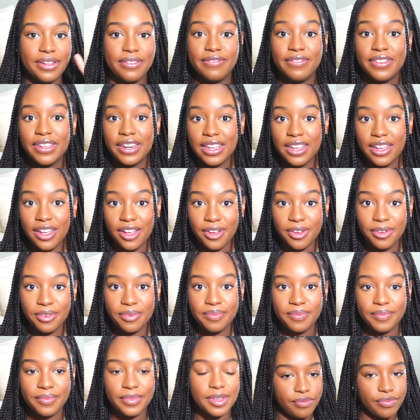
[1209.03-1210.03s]
video,
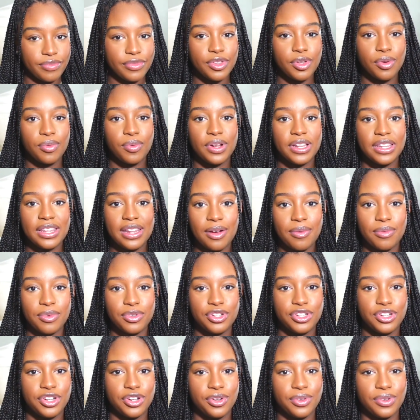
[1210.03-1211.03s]
the one that will
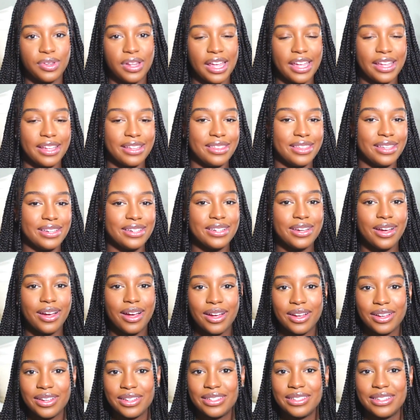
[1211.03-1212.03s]
show like the
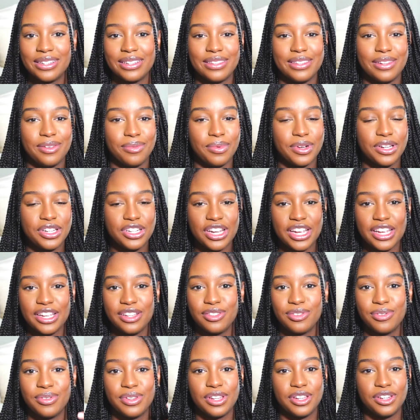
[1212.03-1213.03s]
tucks and the witch
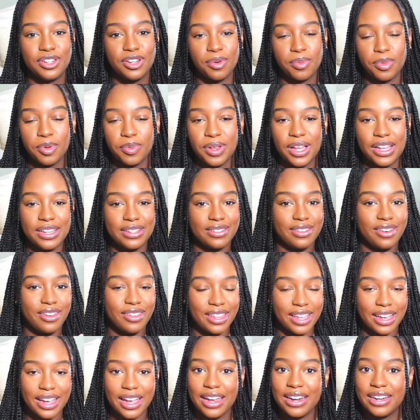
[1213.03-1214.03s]
hazel and the dermoplast and all
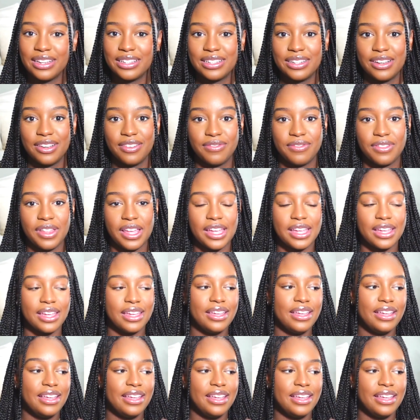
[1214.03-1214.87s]
that kind of stuff like